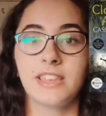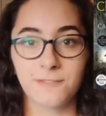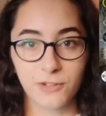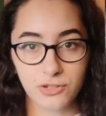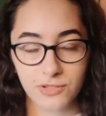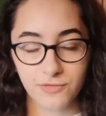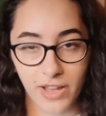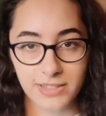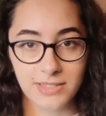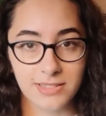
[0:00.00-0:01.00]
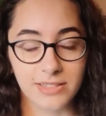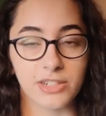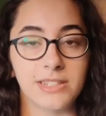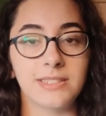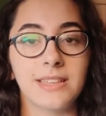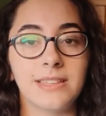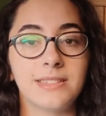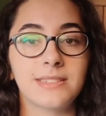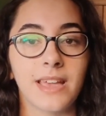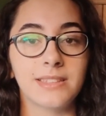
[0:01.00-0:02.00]
Infernal Devices series is
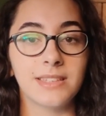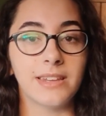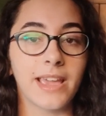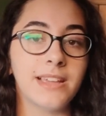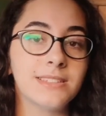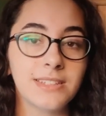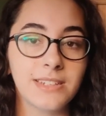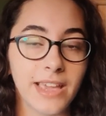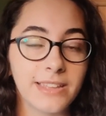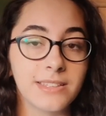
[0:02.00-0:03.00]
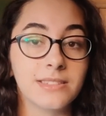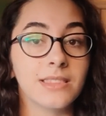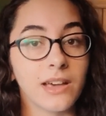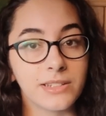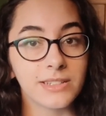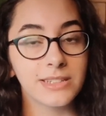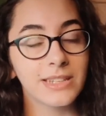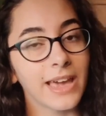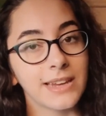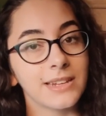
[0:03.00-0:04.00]
set in 1880s London,
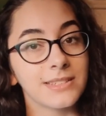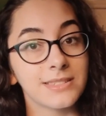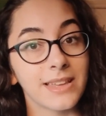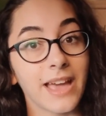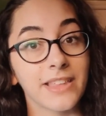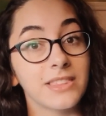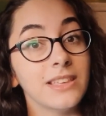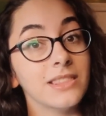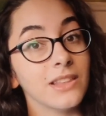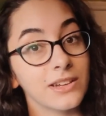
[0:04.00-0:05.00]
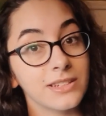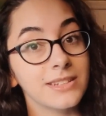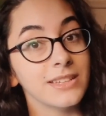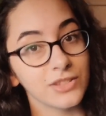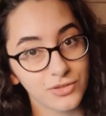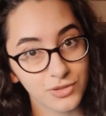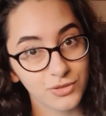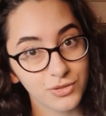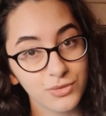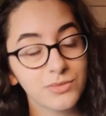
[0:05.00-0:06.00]
and it is set at the London
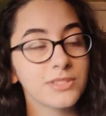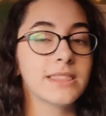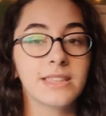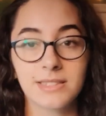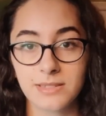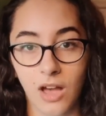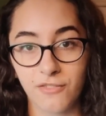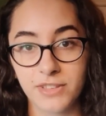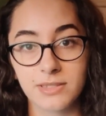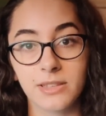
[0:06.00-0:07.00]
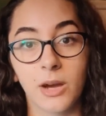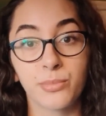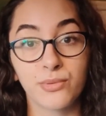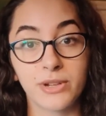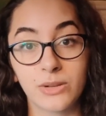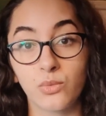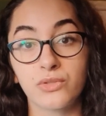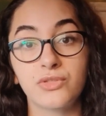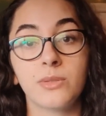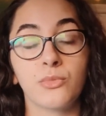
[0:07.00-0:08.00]
Institute. This is obviously a prequel
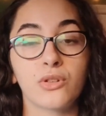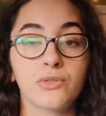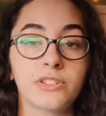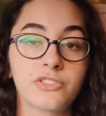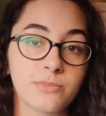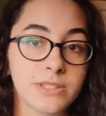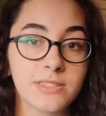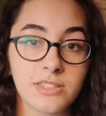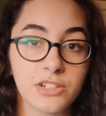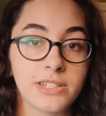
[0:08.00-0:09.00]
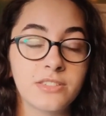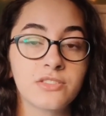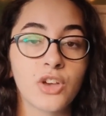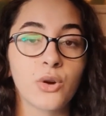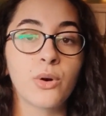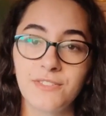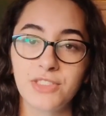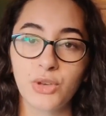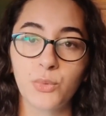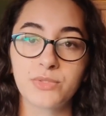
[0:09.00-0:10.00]
to the Mortal Instruments series, so even
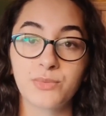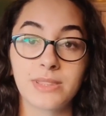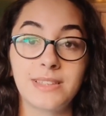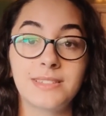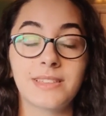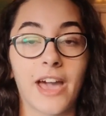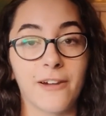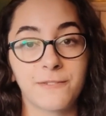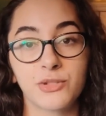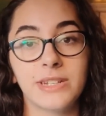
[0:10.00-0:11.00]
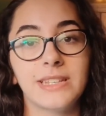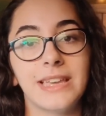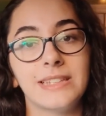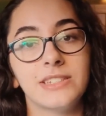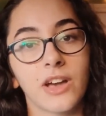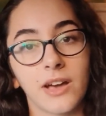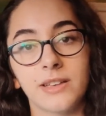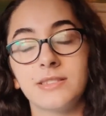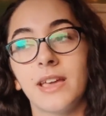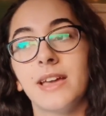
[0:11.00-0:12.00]
though it was released after it, it
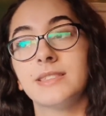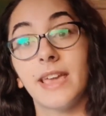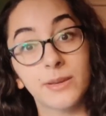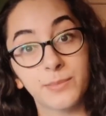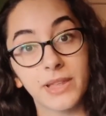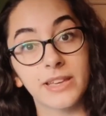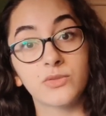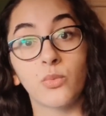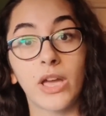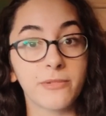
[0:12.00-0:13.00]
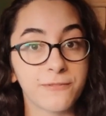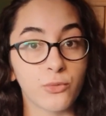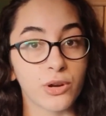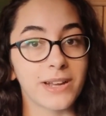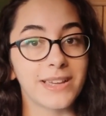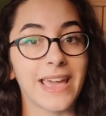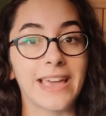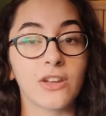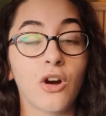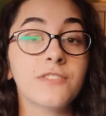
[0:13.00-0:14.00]
does take place way before it,
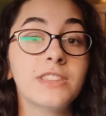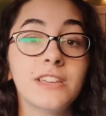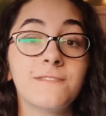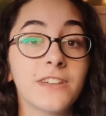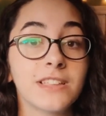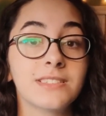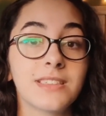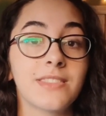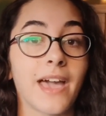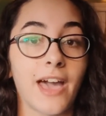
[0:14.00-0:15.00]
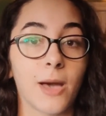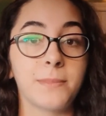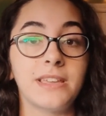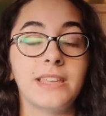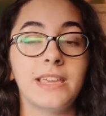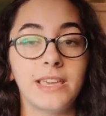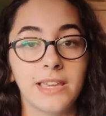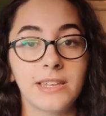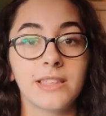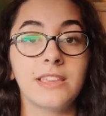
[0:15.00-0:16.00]
and all of the events that happen
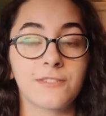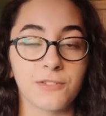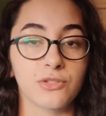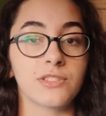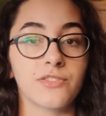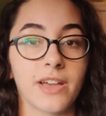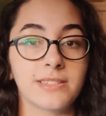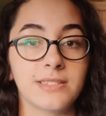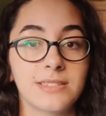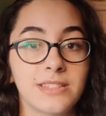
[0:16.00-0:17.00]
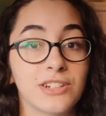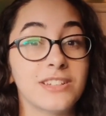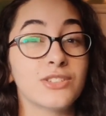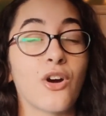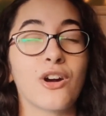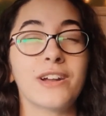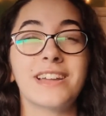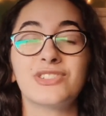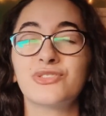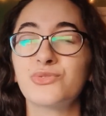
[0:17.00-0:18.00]
in the Infernal Devices series are
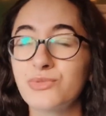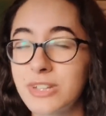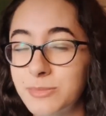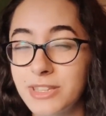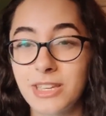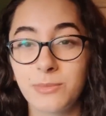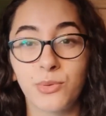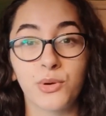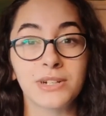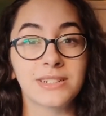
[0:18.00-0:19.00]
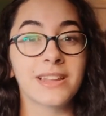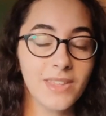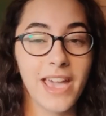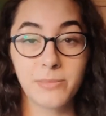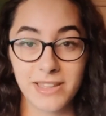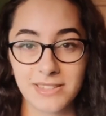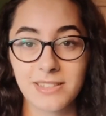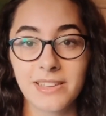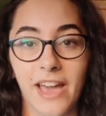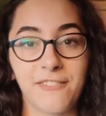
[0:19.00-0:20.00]
extremely important, and
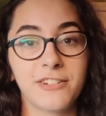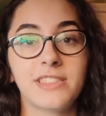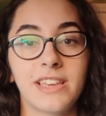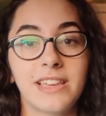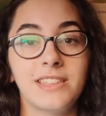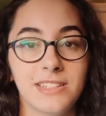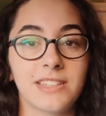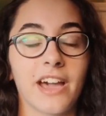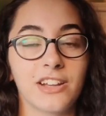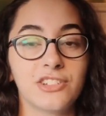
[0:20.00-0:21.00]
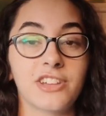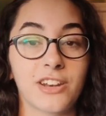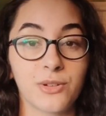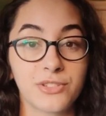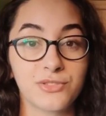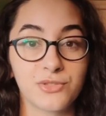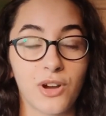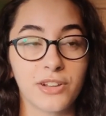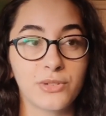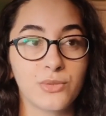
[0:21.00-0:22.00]
basically everything in the entire Shadowhunters
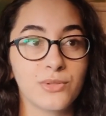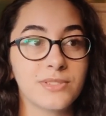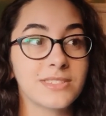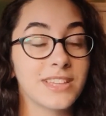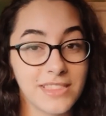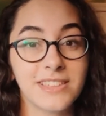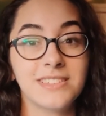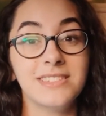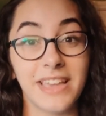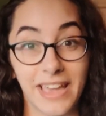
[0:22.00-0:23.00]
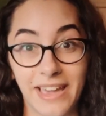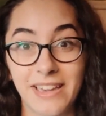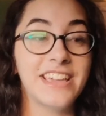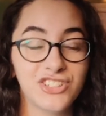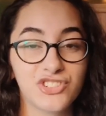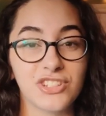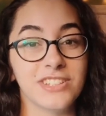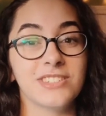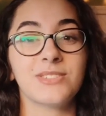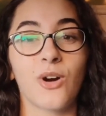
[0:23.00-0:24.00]
Chronicles to this day
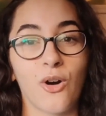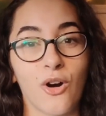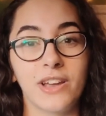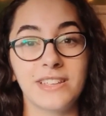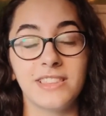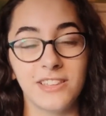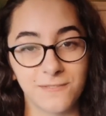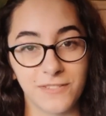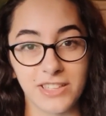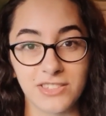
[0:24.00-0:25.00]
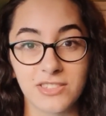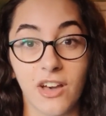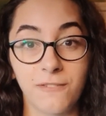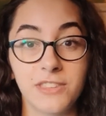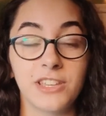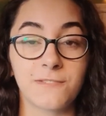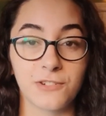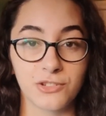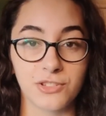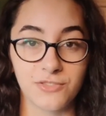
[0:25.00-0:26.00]
hinges on the events of the
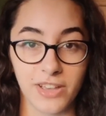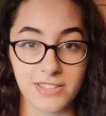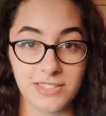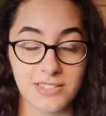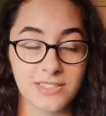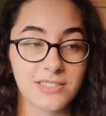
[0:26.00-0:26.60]
Infernal Devices.